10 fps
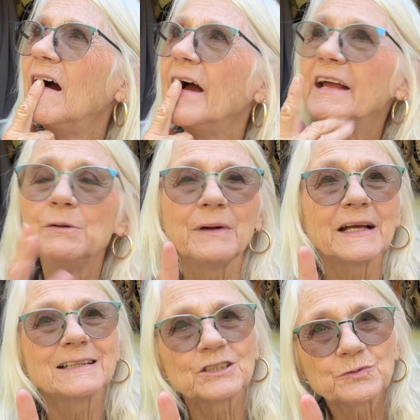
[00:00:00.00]
he
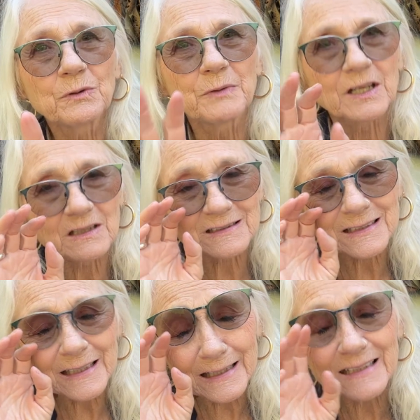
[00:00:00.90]
made this one because
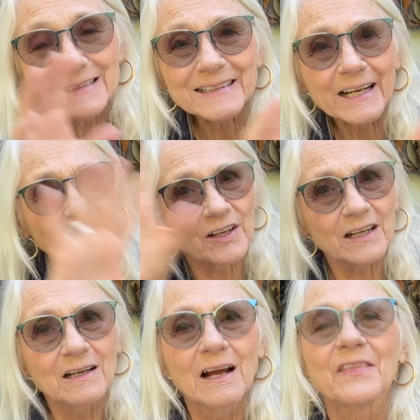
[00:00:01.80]
in this area,
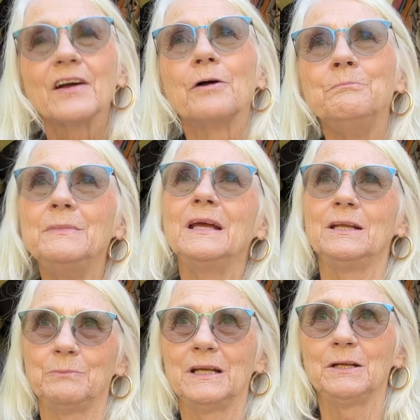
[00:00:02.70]
there are many,
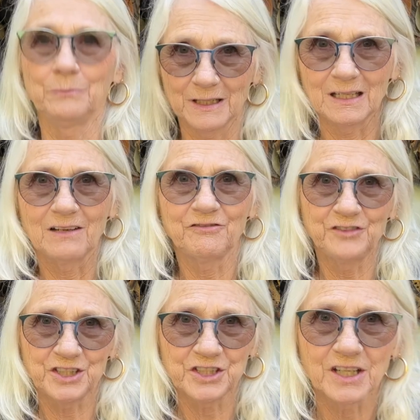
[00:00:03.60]
many, many
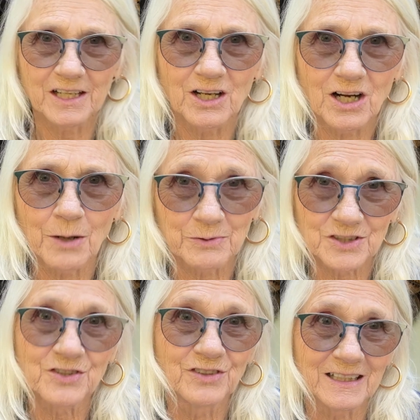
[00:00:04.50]
fishing
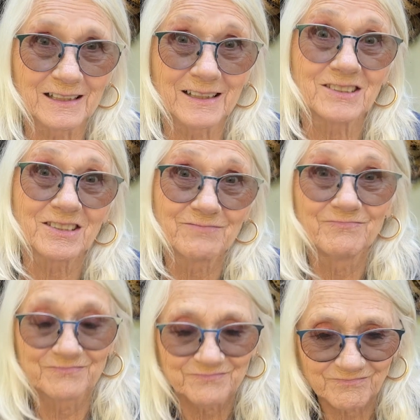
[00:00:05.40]
opportunities.
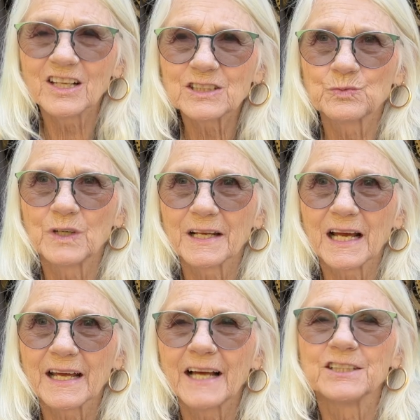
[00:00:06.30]
This one,
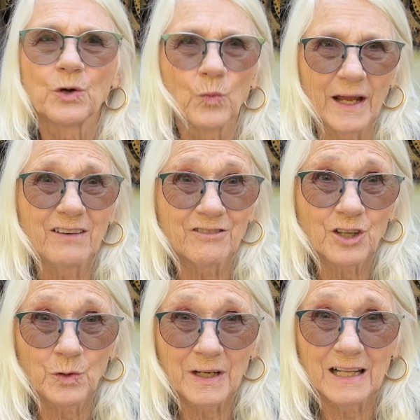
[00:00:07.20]
I had to wait for
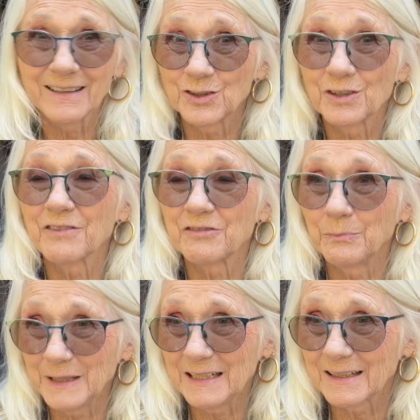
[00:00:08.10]
a while in order for
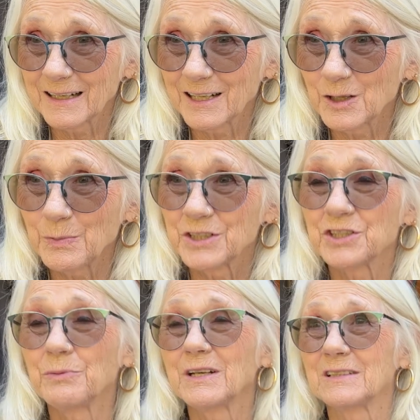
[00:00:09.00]
me to get in the
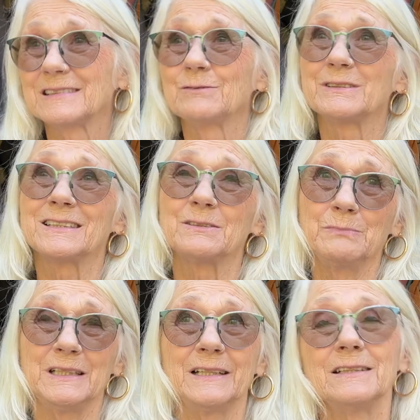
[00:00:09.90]
picture because there was this
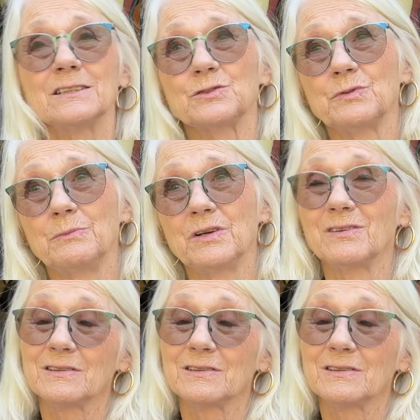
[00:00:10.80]
man and this woman,